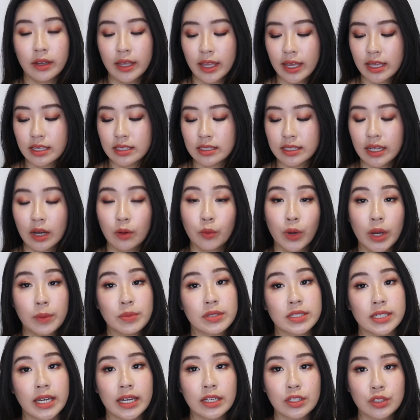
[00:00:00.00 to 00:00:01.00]
as their
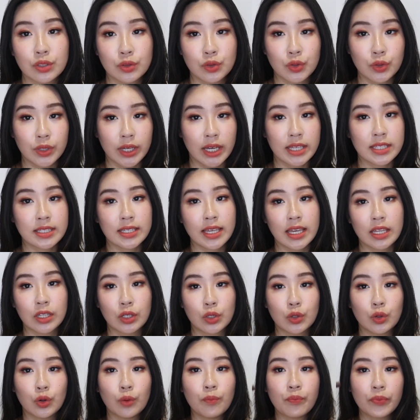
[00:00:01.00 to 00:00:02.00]
website so you guys can
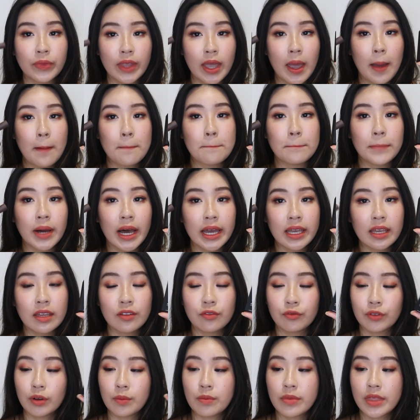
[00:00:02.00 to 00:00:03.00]
go buy it
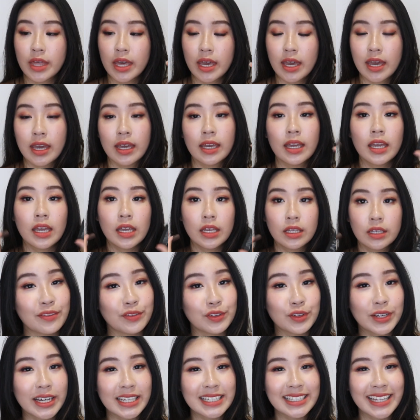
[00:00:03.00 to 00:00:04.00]
from there. If
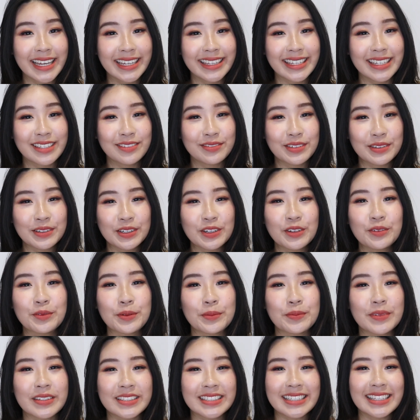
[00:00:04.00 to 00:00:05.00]
you guys like this video,
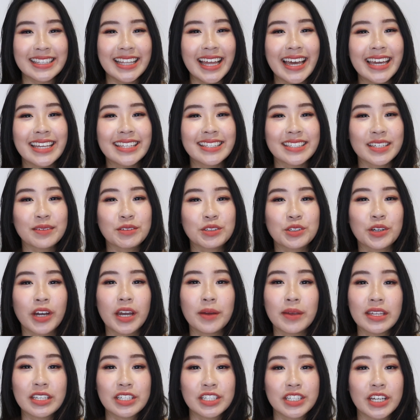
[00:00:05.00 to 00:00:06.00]
remember to like,
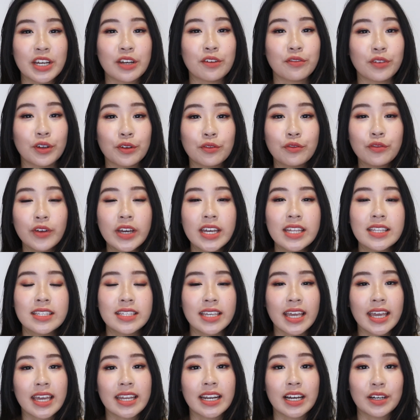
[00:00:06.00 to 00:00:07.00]
subscribe and share with your friends,
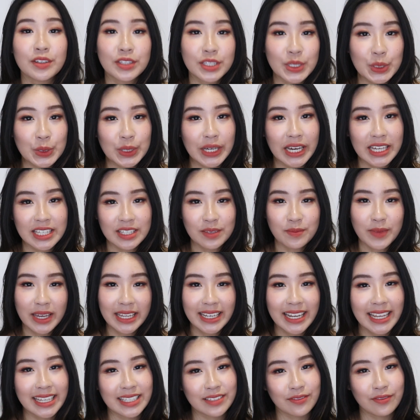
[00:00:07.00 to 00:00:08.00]
and I'll see you guys in my
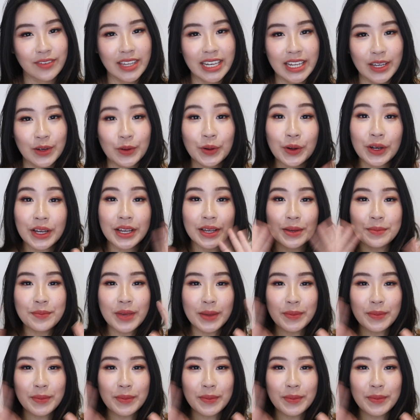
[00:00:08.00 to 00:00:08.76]
next video. Bye